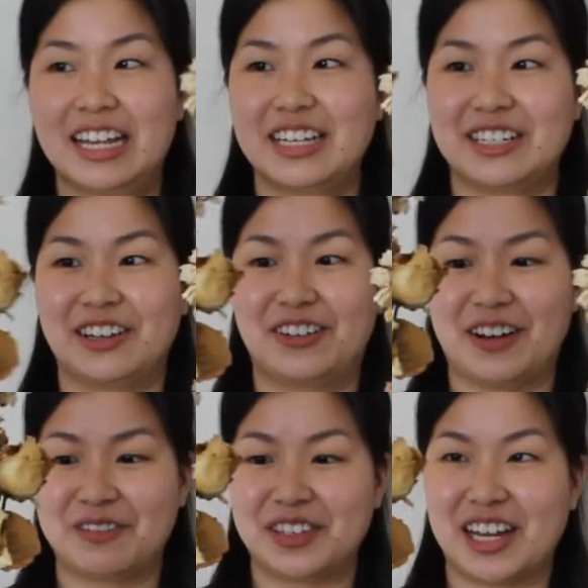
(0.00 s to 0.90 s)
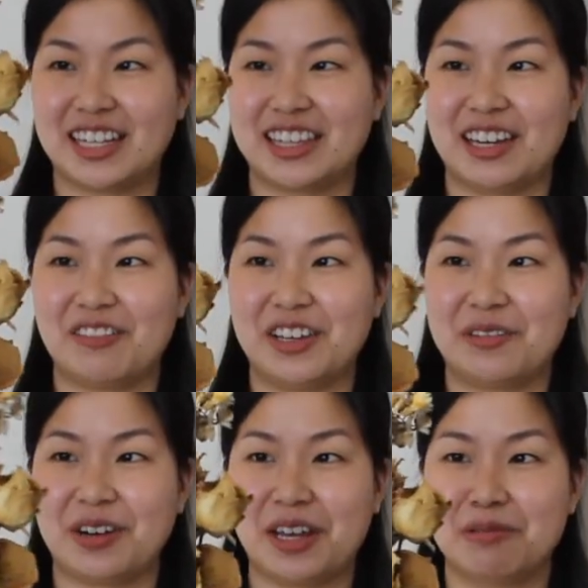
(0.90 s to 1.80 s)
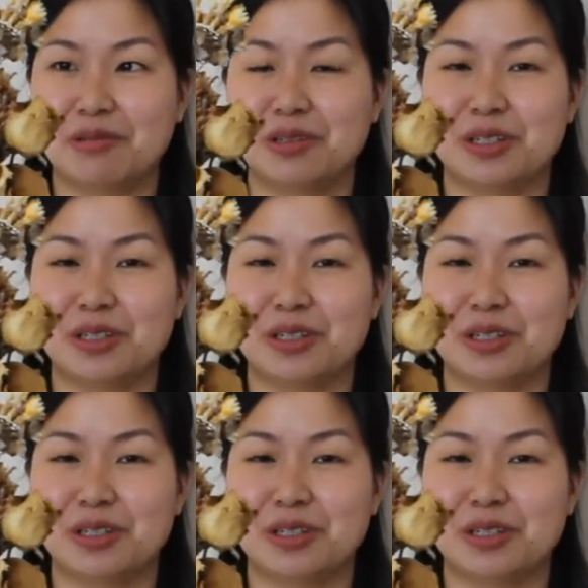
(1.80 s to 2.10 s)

So I'm glad that we were able